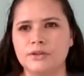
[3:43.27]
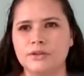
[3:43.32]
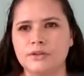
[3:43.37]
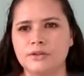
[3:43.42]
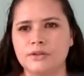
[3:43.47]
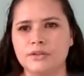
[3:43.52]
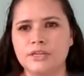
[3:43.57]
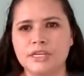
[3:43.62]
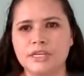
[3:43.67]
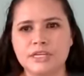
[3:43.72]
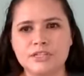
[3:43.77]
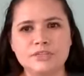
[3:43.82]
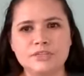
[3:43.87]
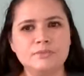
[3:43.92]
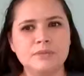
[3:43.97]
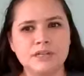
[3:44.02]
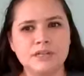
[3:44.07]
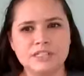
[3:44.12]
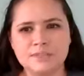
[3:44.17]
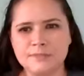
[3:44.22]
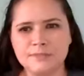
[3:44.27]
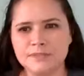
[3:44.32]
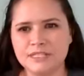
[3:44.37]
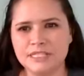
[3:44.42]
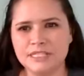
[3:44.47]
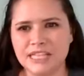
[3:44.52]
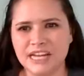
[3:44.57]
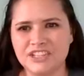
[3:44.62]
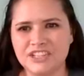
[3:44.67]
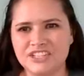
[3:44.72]
You can do multiple
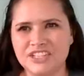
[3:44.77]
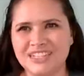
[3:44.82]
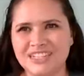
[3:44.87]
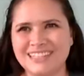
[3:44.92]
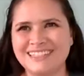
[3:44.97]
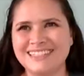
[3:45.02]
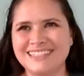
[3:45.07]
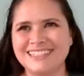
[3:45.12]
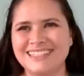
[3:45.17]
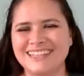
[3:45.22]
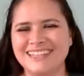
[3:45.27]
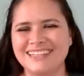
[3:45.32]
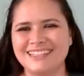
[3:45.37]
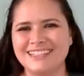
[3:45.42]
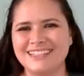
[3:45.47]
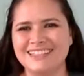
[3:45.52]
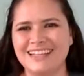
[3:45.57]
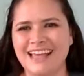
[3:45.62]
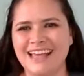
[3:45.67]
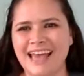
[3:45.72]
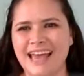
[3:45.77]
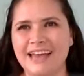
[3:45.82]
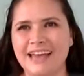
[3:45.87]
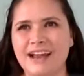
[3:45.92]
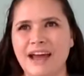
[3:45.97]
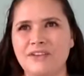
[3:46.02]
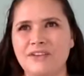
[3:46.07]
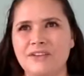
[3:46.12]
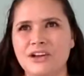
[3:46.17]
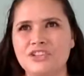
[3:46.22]
sketches,
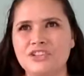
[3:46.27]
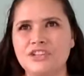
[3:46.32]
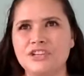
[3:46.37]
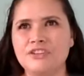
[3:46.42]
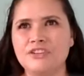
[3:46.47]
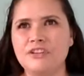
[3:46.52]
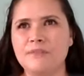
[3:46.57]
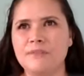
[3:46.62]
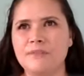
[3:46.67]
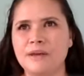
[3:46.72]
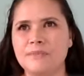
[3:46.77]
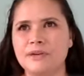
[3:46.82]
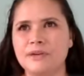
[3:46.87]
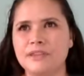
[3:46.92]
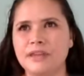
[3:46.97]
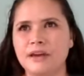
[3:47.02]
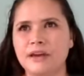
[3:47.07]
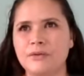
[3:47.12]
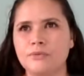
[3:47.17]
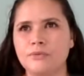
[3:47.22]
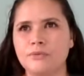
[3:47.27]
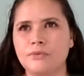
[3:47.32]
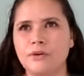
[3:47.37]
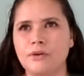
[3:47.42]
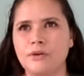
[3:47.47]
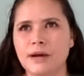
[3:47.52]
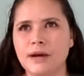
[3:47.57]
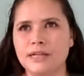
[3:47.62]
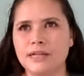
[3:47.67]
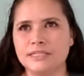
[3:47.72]
and I want you to remember that
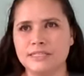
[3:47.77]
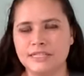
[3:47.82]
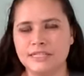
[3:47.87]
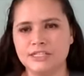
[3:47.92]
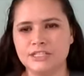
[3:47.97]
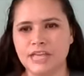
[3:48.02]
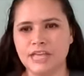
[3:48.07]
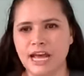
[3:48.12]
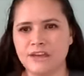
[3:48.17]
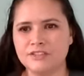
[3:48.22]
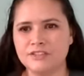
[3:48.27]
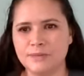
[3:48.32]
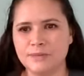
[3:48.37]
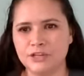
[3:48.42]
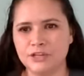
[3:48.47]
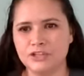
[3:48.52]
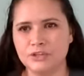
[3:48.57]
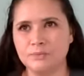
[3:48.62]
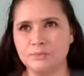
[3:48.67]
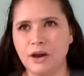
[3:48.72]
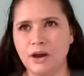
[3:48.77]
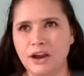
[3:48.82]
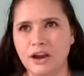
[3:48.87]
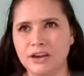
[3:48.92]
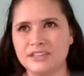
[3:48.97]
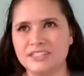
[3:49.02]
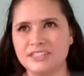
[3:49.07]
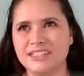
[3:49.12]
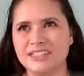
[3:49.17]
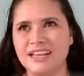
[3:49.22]
robots need to have special
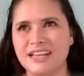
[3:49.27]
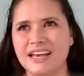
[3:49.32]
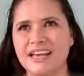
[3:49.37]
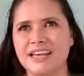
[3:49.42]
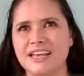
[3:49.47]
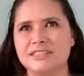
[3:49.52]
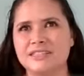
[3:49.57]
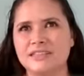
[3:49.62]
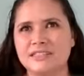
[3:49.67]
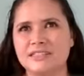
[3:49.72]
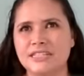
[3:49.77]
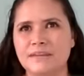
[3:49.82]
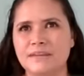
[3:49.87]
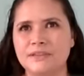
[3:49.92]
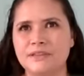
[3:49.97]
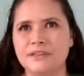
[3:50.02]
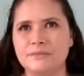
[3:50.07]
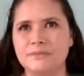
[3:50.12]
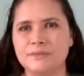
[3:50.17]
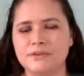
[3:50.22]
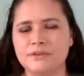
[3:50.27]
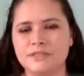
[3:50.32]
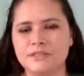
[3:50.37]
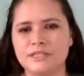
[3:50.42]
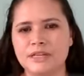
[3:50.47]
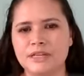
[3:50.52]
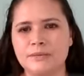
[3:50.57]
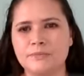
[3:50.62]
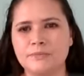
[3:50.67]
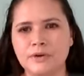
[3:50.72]
parts. So some of the
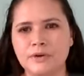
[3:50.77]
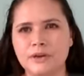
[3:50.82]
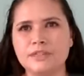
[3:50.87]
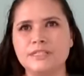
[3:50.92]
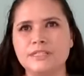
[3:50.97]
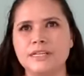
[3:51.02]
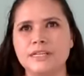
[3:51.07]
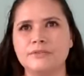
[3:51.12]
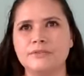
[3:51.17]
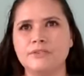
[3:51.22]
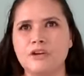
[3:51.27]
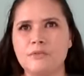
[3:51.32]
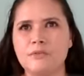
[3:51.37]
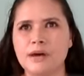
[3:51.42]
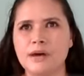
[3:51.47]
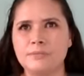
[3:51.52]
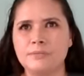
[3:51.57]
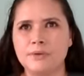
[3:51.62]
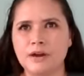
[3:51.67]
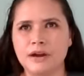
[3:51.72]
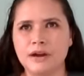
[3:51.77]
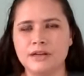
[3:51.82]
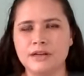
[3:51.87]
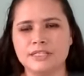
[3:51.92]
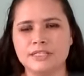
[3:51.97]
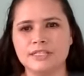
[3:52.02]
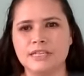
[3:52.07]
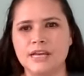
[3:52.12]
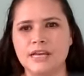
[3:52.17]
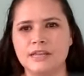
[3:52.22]
most important robot
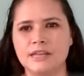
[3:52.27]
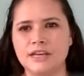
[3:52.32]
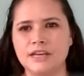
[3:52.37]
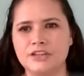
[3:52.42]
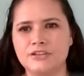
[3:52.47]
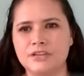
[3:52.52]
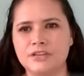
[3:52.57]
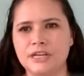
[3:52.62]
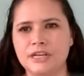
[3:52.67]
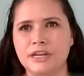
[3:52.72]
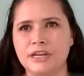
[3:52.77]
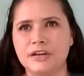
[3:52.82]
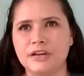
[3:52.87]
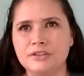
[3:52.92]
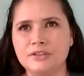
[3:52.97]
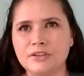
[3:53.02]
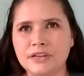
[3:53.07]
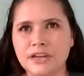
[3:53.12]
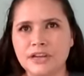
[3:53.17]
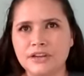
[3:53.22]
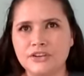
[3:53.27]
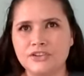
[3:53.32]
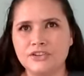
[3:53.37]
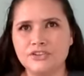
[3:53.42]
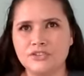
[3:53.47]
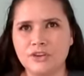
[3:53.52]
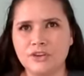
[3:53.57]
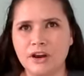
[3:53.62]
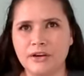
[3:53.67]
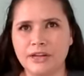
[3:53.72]
parts that you can include in your
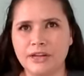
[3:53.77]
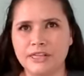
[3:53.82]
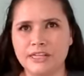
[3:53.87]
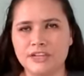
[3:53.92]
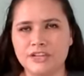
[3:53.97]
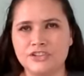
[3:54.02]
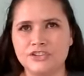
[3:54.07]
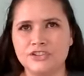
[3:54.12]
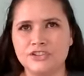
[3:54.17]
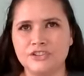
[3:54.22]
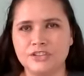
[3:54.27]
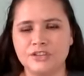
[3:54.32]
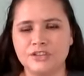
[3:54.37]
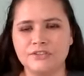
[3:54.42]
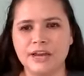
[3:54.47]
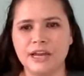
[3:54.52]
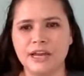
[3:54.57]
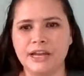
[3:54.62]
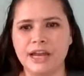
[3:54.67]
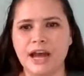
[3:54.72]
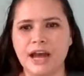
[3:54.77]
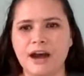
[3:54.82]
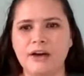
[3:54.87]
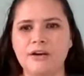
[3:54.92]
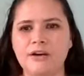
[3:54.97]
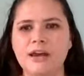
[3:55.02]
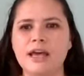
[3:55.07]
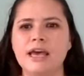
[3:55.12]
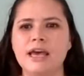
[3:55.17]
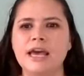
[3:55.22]
drawing that you're doing right
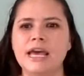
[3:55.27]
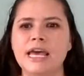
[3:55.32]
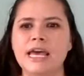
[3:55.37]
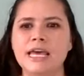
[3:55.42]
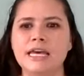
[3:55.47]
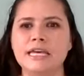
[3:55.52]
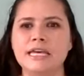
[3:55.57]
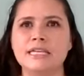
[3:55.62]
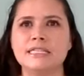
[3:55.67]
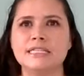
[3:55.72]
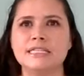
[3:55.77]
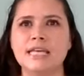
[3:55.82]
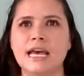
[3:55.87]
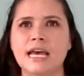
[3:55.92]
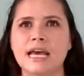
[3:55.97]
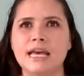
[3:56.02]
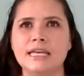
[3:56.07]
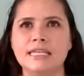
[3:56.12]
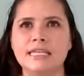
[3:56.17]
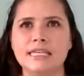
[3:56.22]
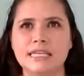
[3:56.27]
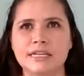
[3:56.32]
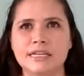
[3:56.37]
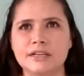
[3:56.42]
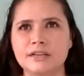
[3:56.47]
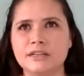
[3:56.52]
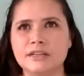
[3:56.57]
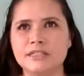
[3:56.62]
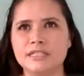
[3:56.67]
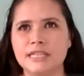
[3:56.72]
now is
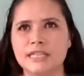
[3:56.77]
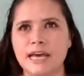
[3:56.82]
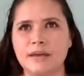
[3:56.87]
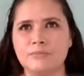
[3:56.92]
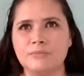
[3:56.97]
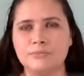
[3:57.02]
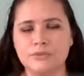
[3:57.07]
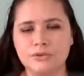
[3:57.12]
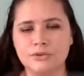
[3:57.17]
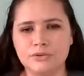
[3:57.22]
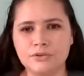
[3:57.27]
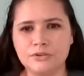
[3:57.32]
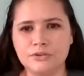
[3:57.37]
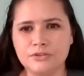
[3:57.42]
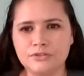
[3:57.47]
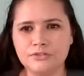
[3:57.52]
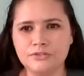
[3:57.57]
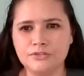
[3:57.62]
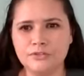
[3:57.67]
gears that move,